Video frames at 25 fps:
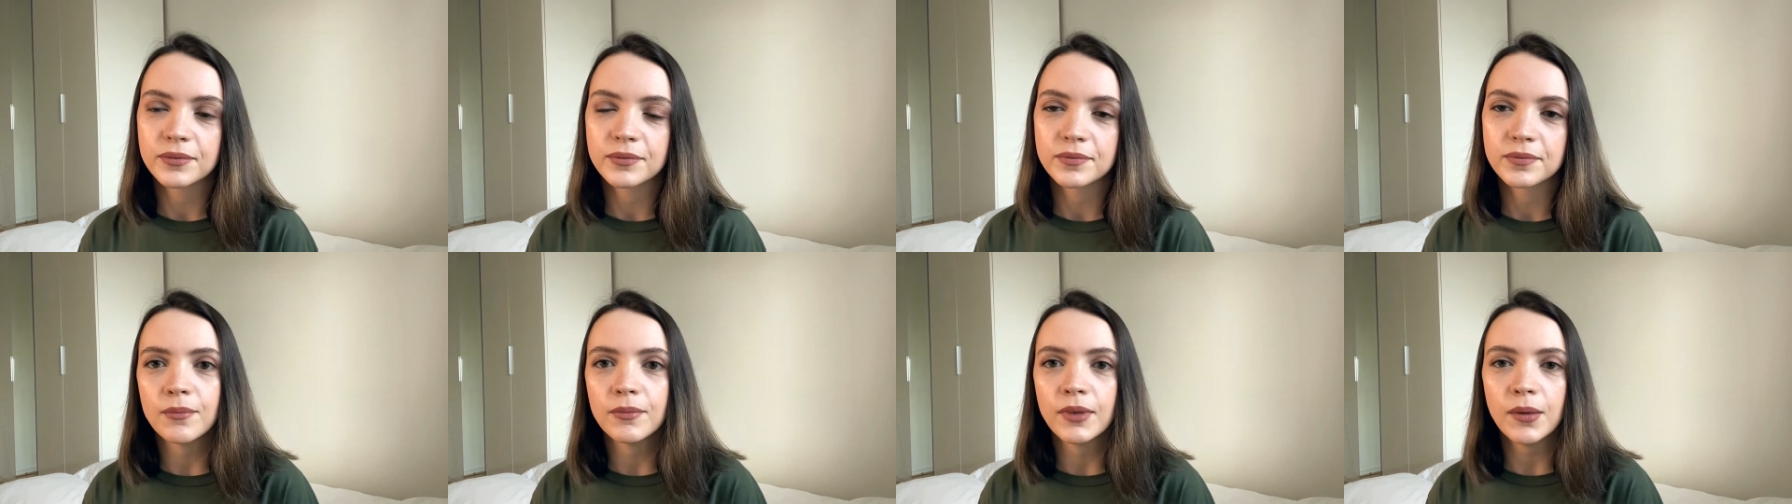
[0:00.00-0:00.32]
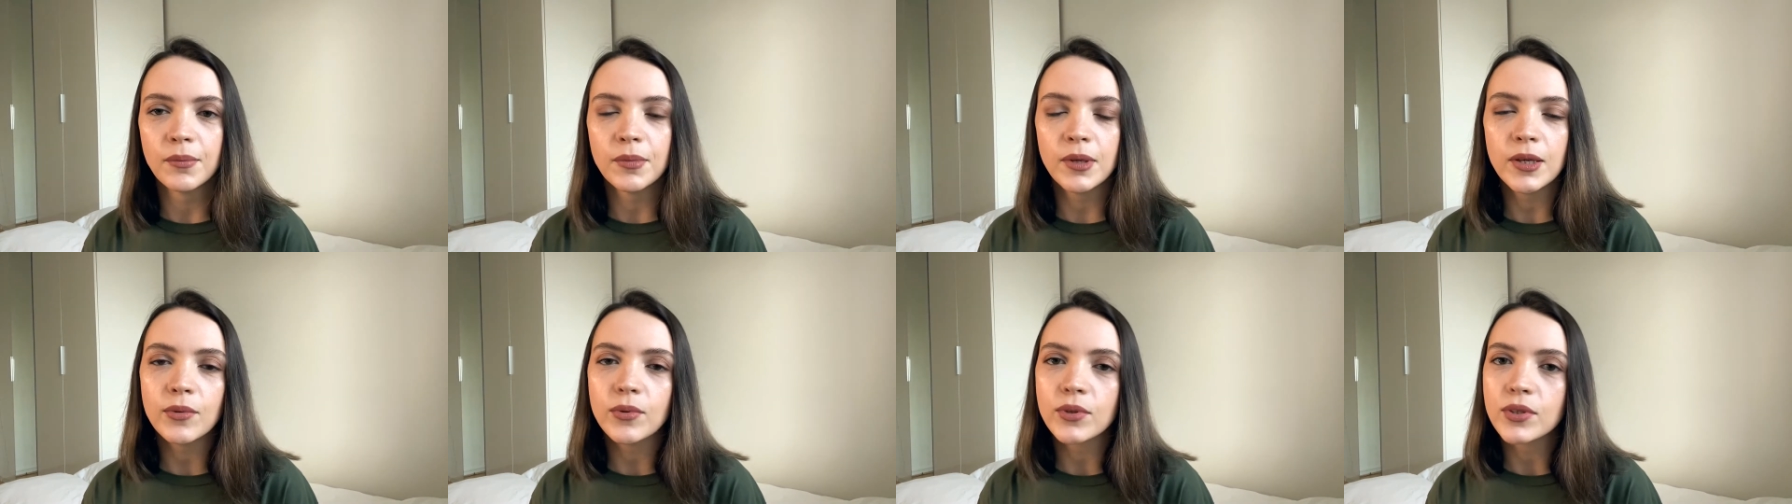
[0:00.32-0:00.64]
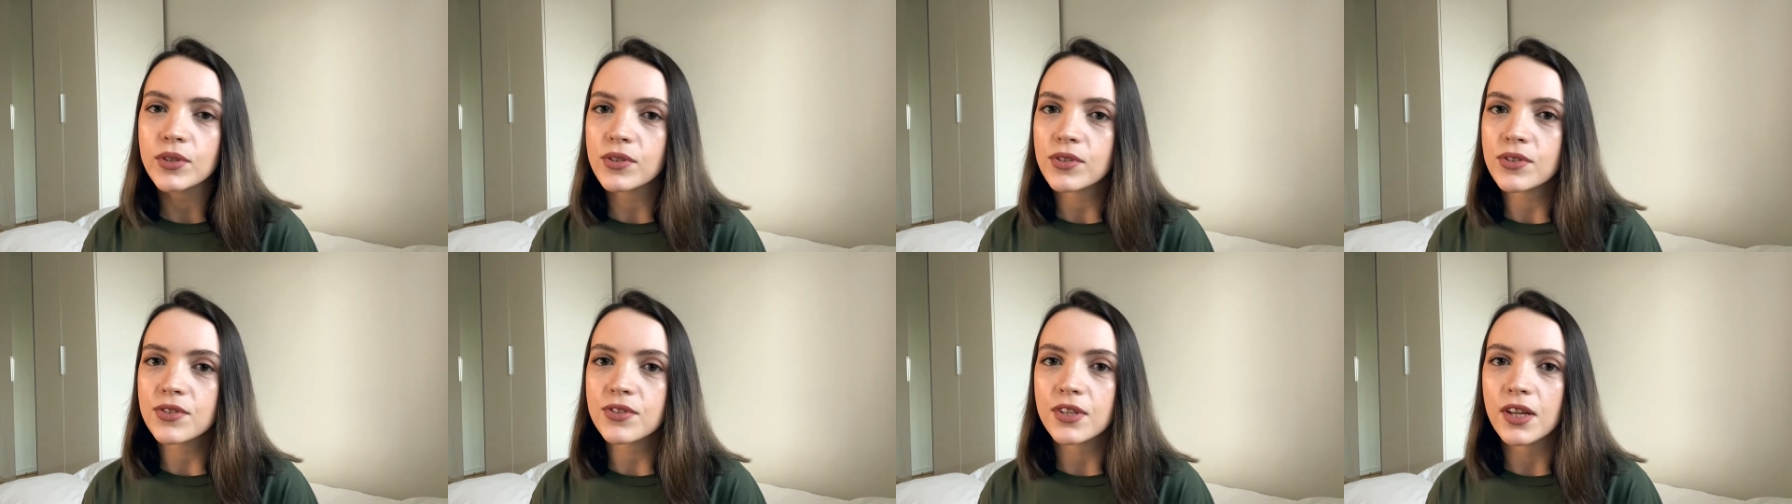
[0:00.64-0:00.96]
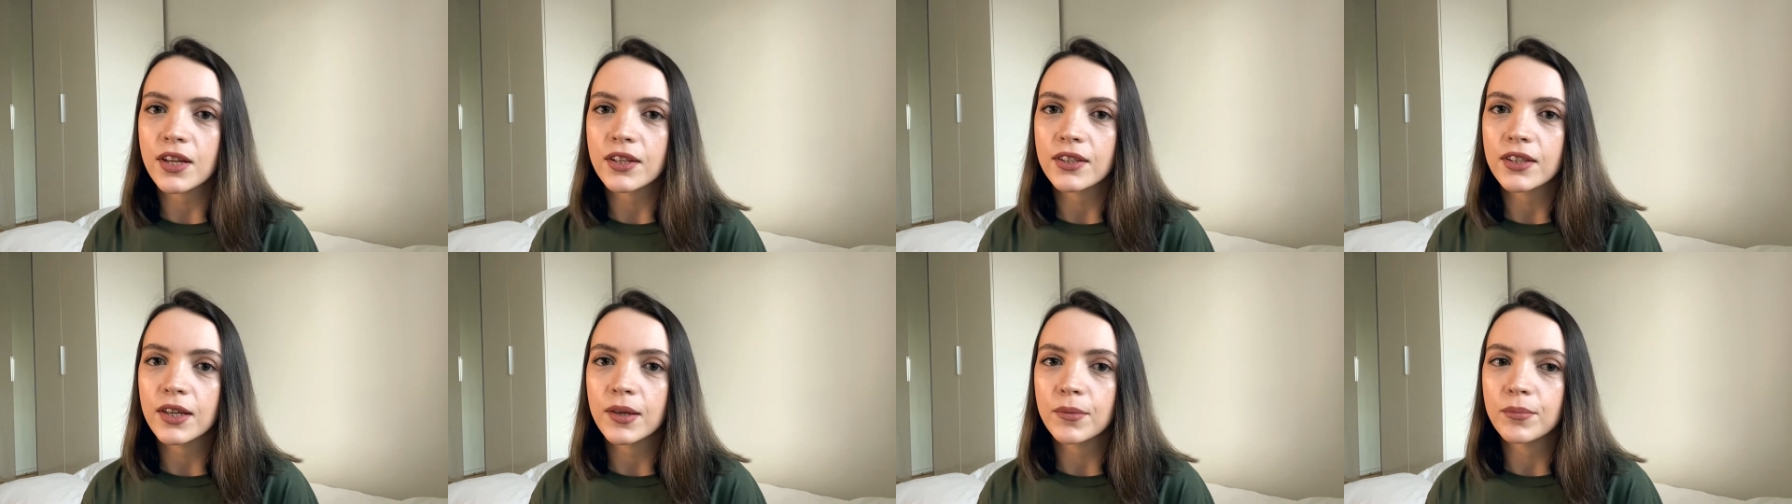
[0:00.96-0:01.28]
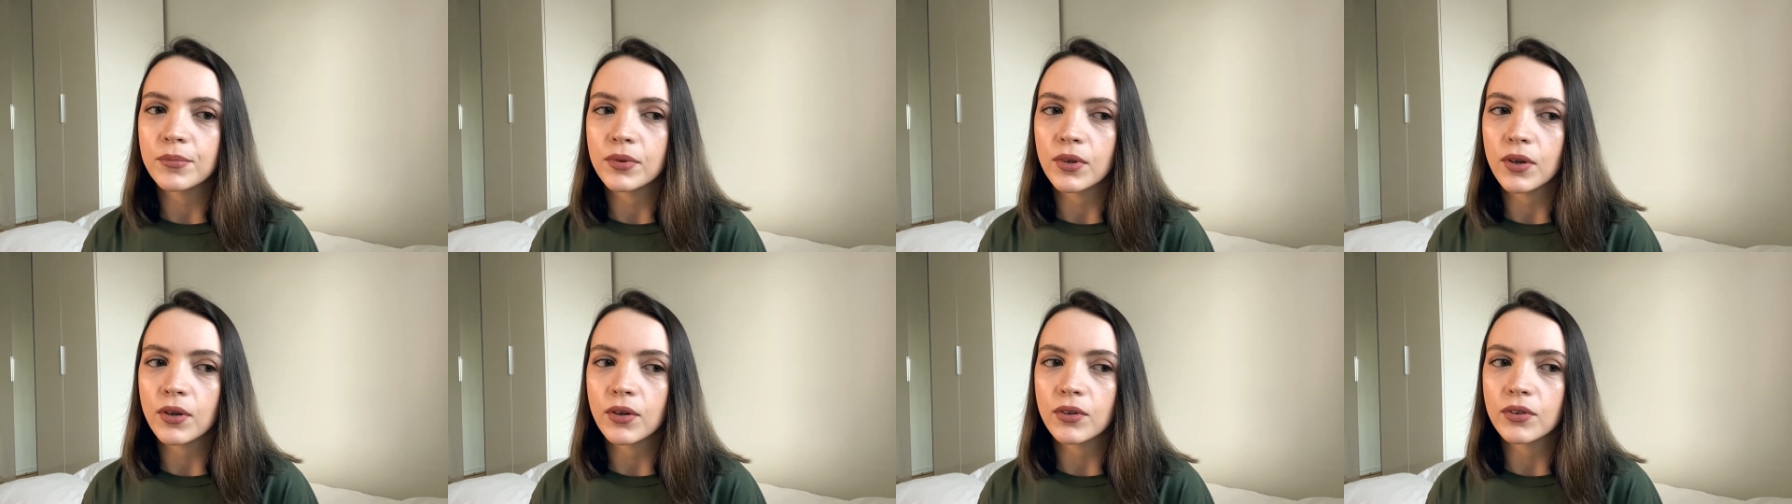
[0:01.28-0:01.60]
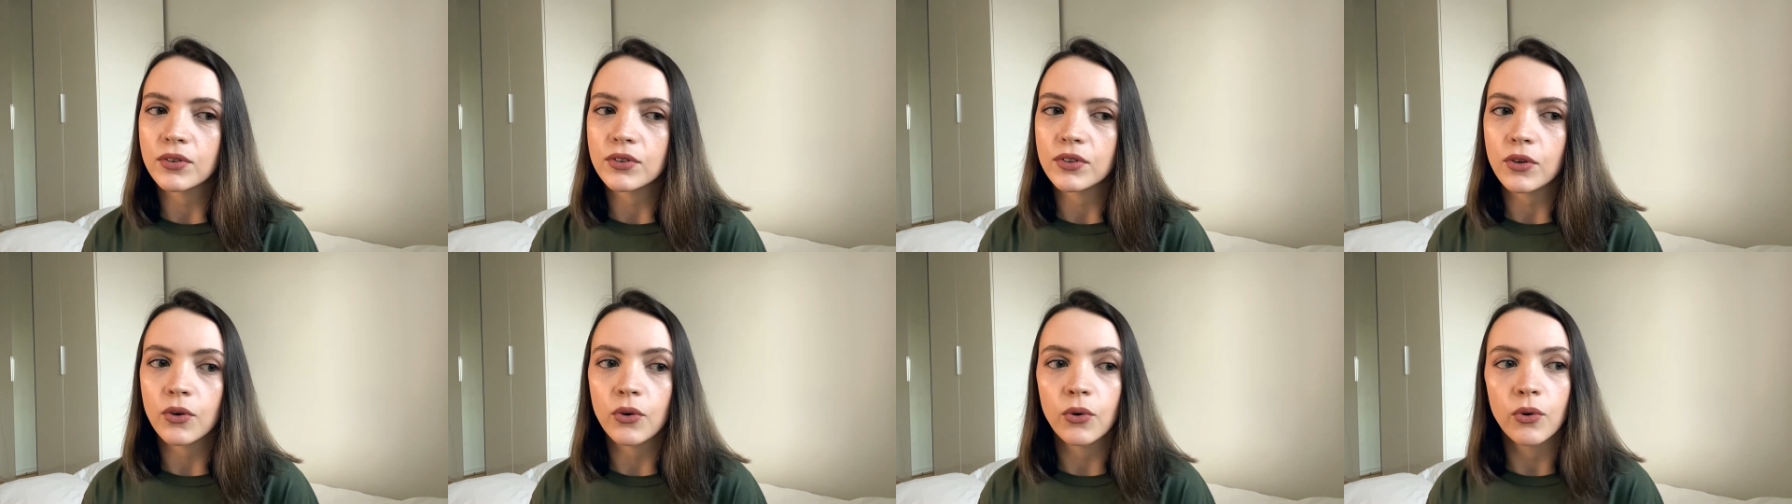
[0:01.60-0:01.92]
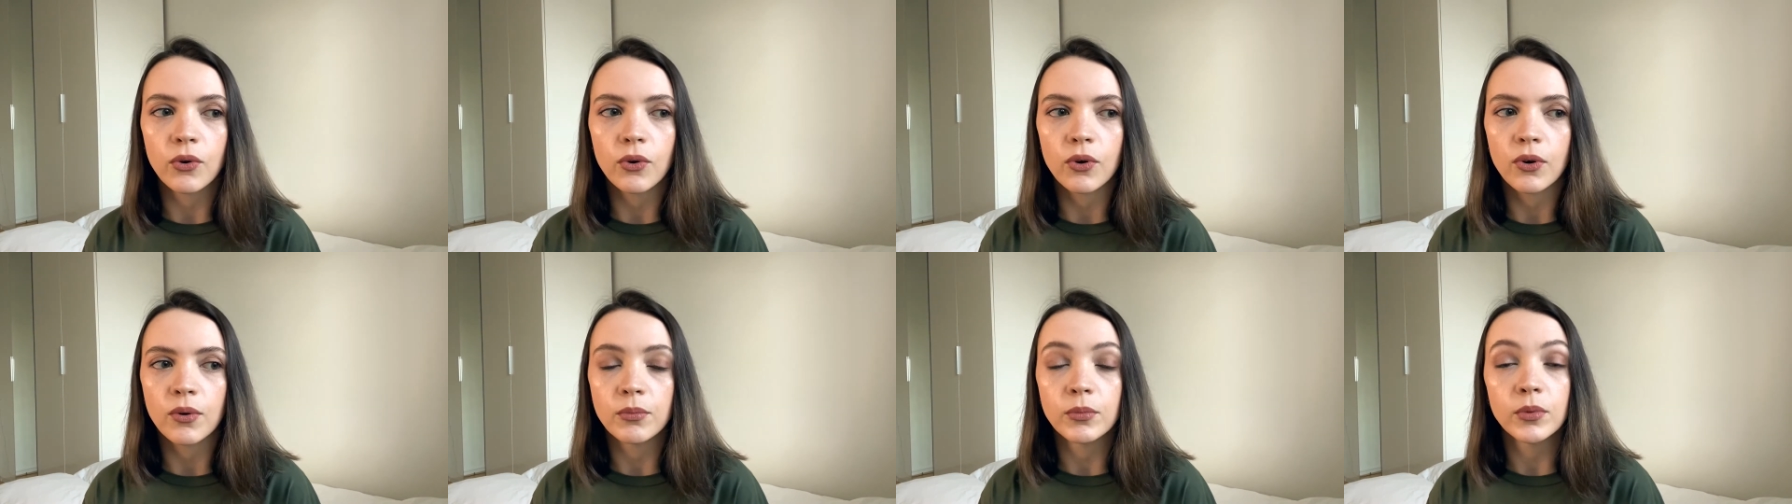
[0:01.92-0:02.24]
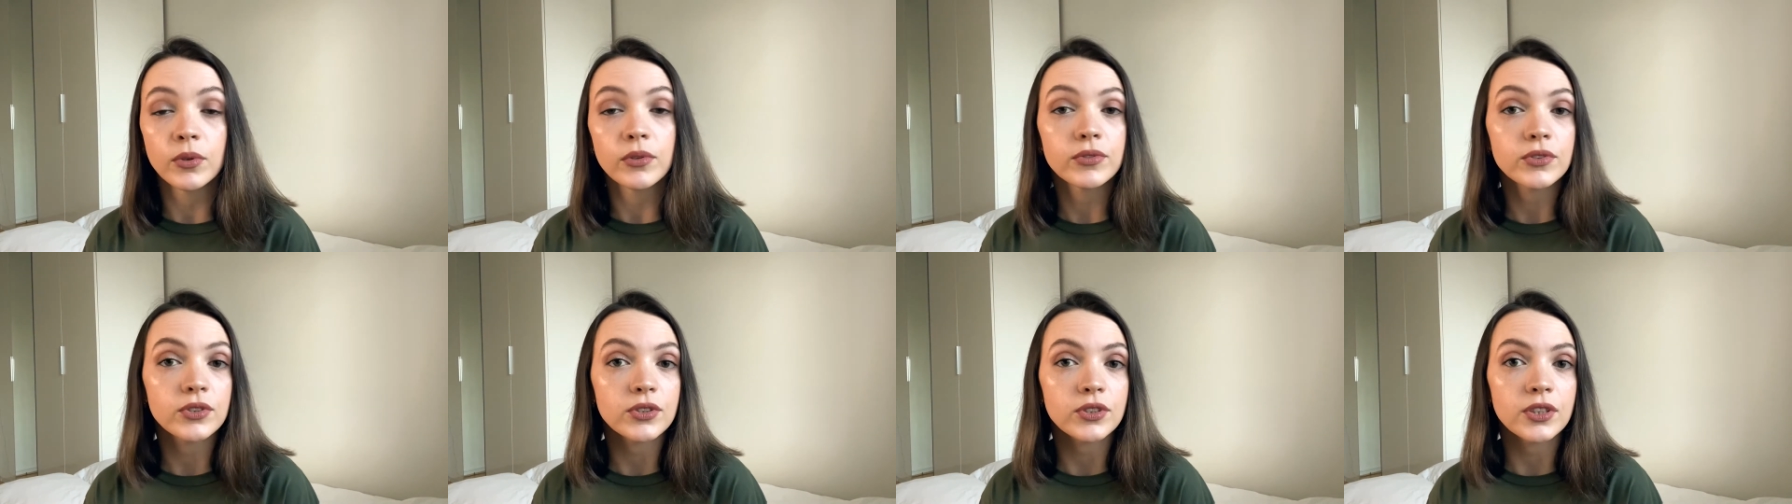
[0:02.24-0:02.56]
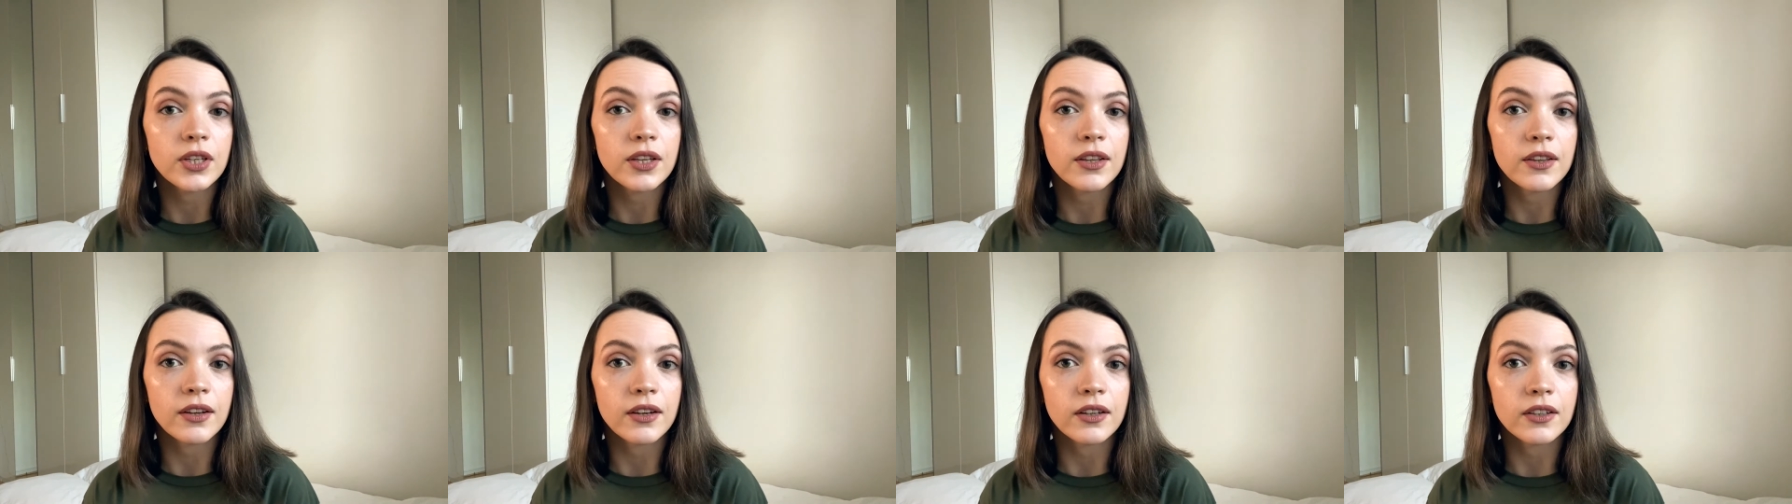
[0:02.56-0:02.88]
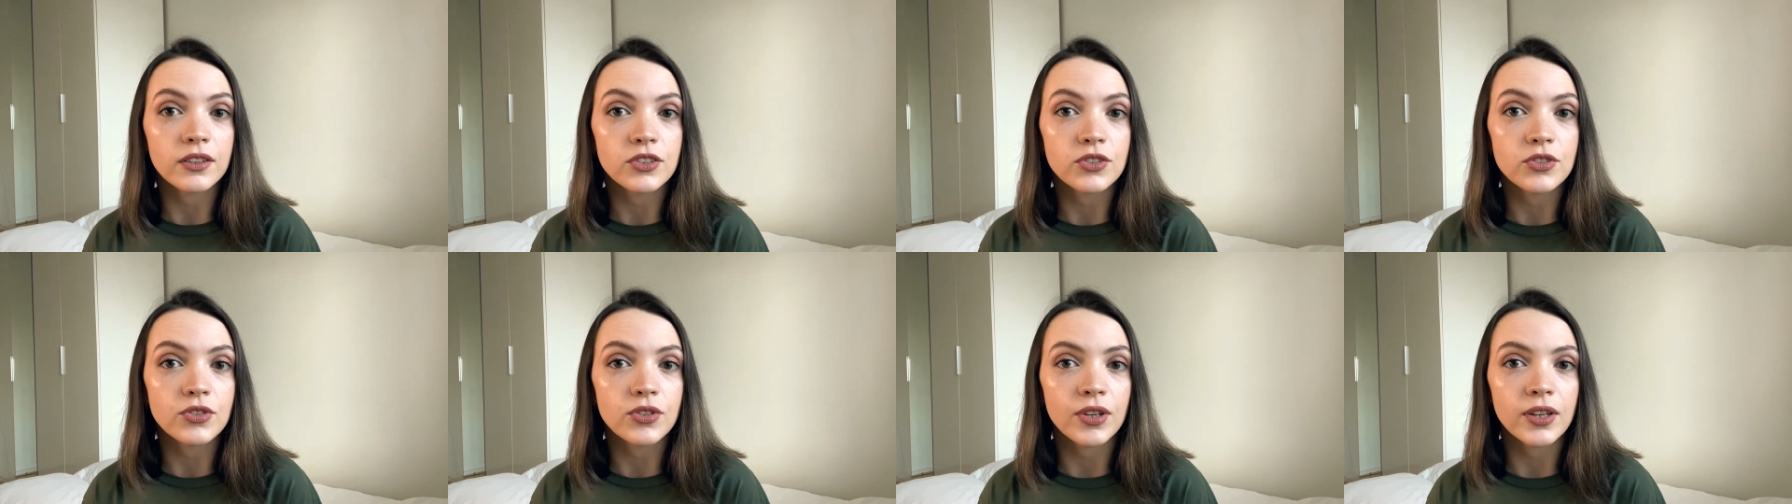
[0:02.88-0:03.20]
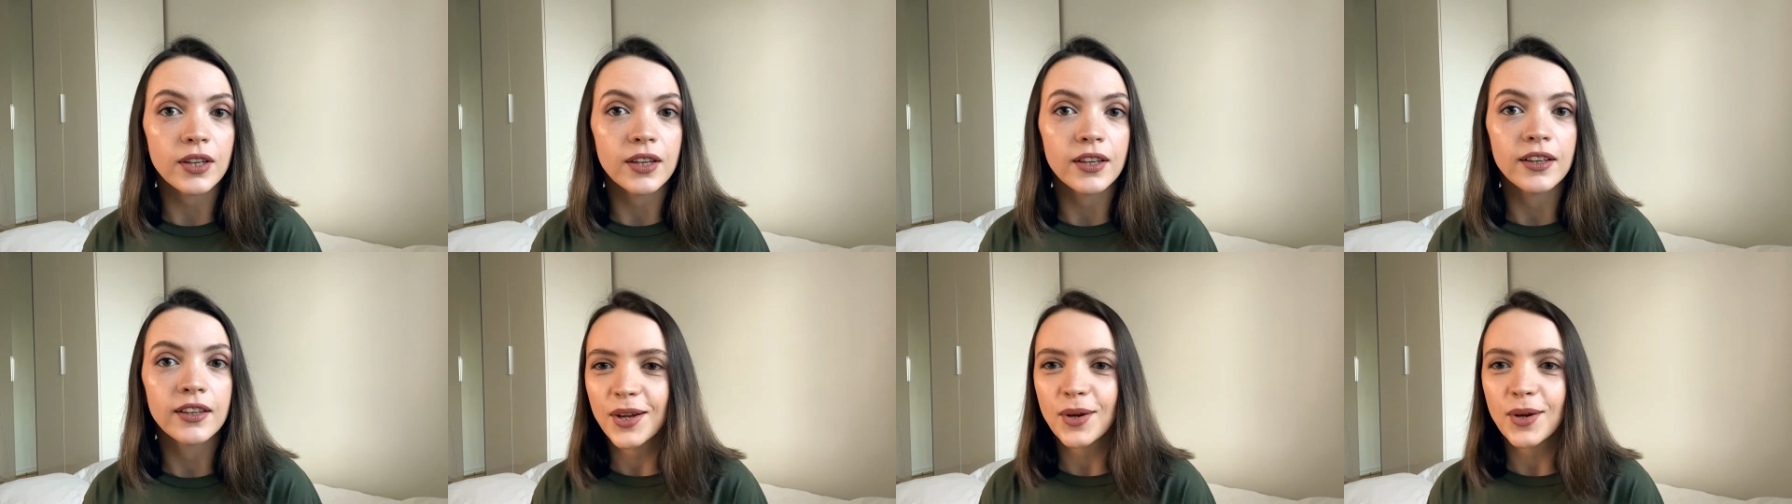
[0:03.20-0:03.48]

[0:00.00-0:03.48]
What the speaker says: Maybe you want to study abroad or move to another country,